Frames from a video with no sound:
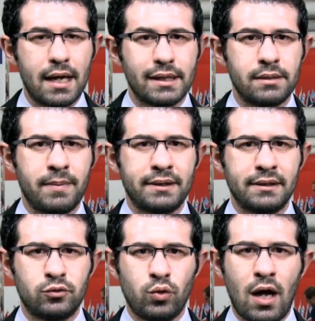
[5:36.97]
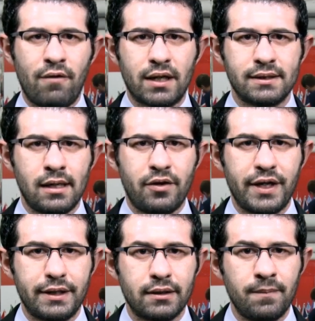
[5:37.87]
are expected to have
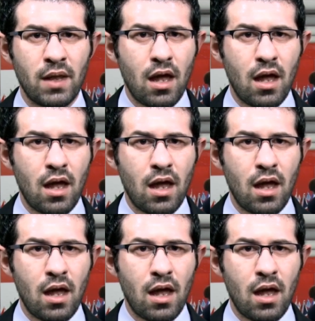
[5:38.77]
accelerated.